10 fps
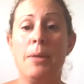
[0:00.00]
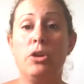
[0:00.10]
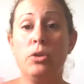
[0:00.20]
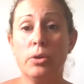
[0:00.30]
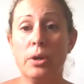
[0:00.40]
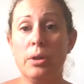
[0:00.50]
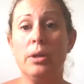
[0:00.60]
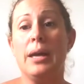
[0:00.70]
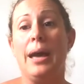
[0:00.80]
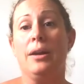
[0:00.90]
You're going to
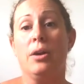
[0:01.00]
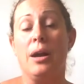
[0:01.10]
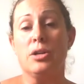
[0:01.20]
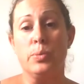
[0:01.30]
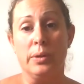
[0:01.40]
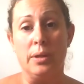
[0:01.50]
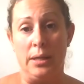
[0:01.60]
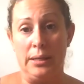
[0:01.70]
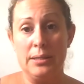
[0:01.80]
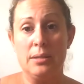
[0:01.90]
look at your actual
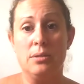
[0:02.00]
client.